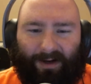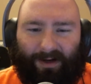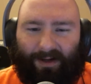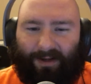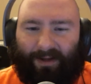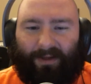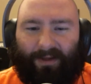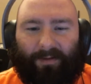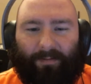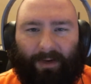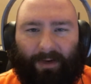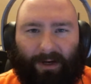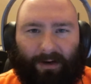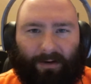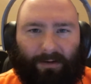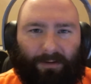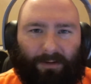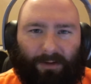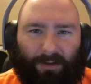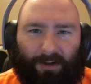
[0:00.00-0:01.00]
cleaned them
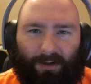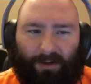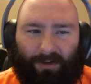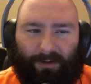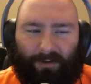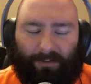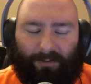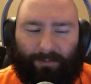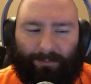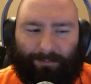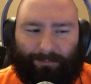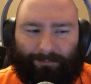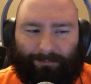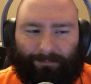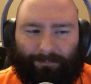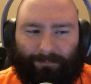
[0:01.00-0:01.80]
out. The